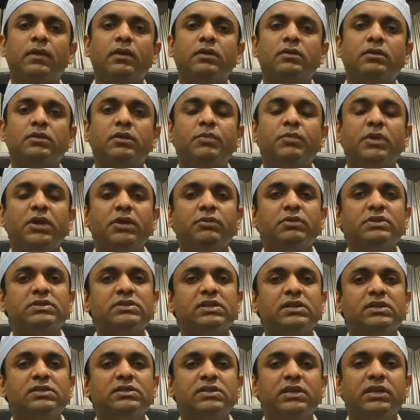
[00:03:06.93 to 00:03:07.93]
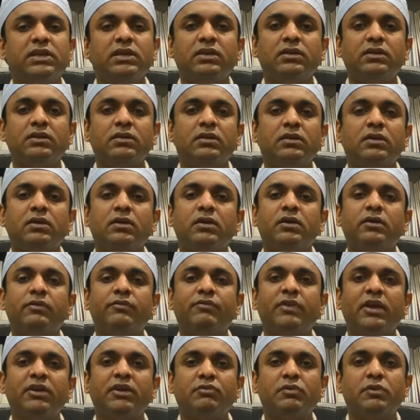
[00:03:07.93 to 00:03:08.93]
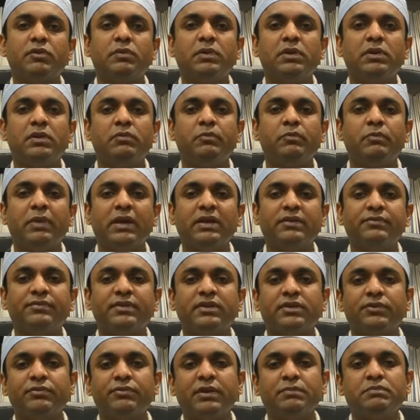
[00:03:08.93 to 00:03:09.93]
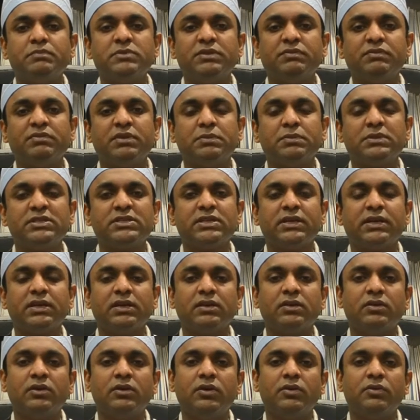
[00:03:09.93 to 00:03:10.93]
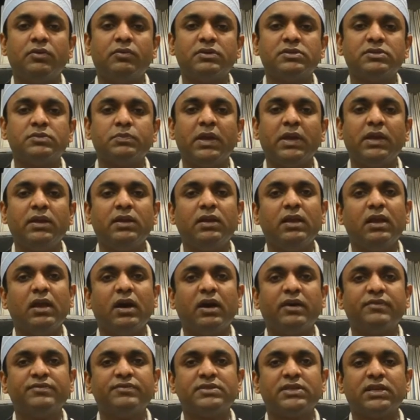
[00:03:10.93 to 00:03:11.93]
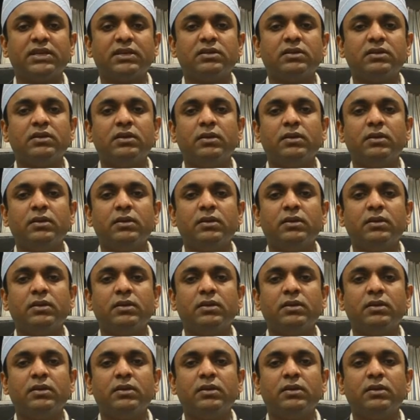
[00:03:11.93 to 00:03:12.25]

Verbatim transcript: The previously seen favorable benefit of eptifibatide was mainly offset